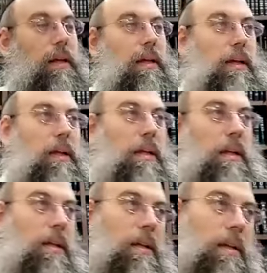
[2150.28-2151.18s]
Oh,
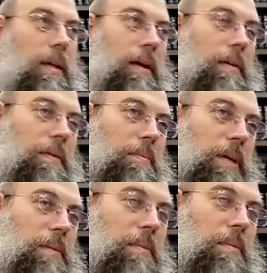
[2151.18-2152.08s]
yeah, if you
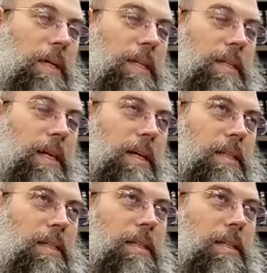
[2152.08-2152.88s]
made a mixed us,